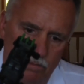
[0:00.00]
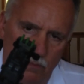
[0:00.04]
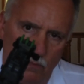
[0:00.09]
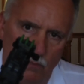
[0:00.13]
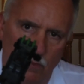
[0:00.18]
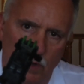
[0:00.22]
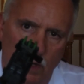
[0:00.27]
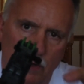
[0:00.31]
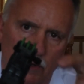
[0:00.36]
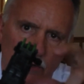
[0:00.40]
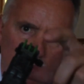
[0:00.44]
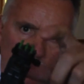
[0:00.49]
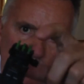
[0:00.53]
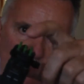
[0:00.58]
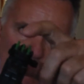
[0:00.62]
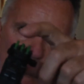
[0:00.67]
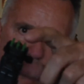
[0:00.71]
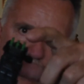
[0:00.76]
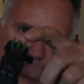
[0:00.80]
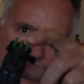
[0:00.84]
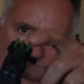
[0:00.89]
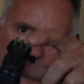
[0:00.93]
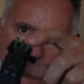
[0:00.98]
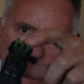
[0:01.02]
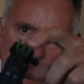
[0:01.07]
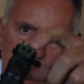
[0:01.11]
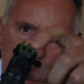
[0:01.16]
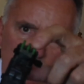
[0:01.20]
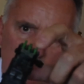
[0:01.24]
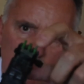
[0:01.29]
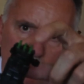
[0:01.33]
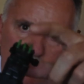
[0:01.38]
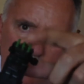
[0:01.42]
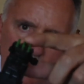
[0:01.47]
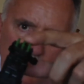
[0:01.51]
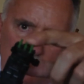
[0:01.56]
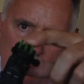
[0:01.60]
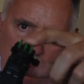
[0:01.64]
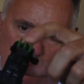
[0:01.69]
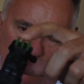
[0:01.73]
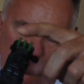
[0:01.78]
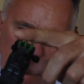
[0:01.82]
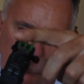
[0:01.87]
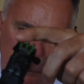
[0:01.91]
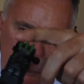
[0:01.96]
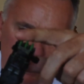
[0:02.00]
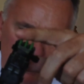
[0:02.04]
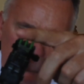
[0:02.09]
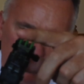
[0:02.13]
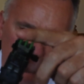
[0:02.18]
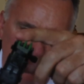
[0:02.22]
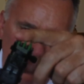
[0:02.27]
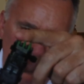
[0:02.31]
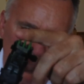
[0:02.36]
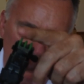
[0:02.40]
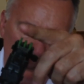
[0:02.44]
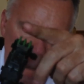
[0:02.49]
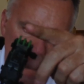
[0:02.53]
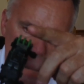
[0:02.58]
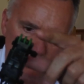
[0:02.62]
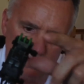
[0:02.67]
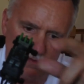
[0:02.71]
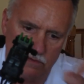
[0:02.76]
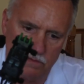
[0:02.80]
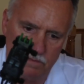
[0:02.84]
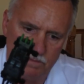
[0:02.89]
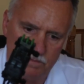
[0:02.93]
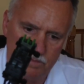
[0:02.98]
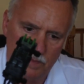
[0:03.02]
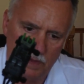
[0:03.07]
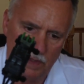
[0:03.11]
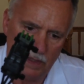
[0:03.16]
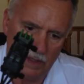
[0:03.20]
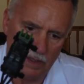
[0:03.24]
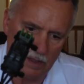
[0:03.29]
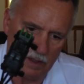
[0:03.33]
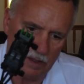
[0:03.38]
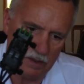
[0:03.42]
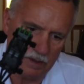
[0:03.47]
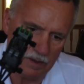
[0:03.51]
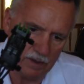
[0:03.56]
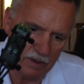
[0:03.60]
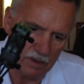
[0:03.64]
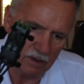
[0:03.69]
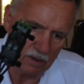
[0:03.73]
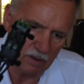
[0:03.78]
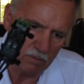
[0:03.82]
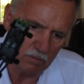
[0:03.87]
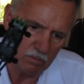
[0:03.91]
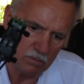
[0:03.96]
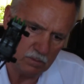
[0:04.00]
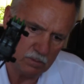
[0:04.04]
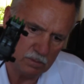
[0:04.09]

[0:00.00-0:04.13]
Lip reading: run new wires in place of these plugs in here.